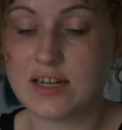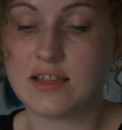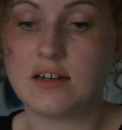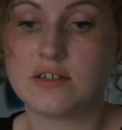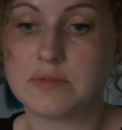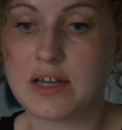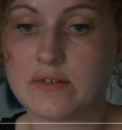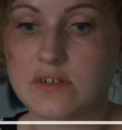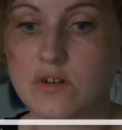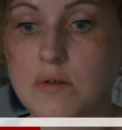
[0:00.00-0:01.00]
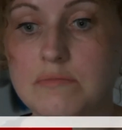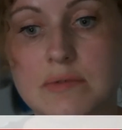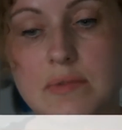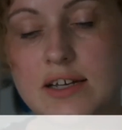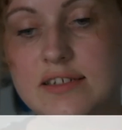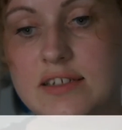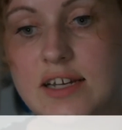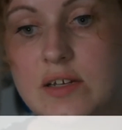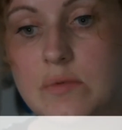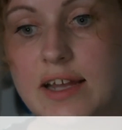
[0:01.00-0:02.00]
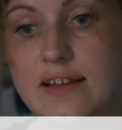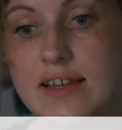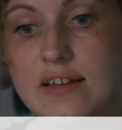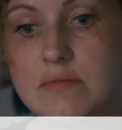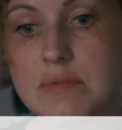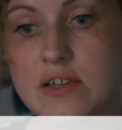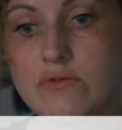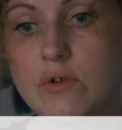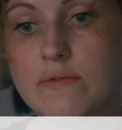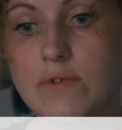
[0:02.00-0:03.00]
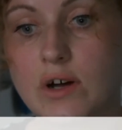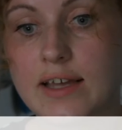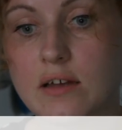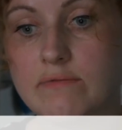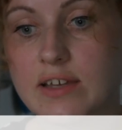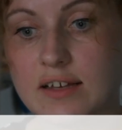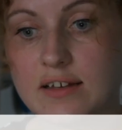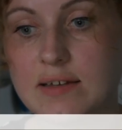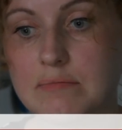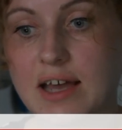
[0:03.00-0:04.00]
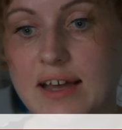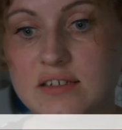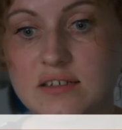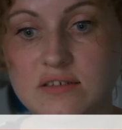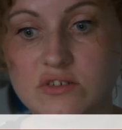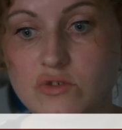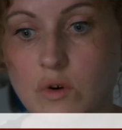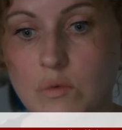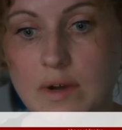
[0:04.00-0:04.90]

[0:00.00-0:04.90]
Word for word: any of the large panels are compromised in any way, and that could be through a fire, vehicle impact, strong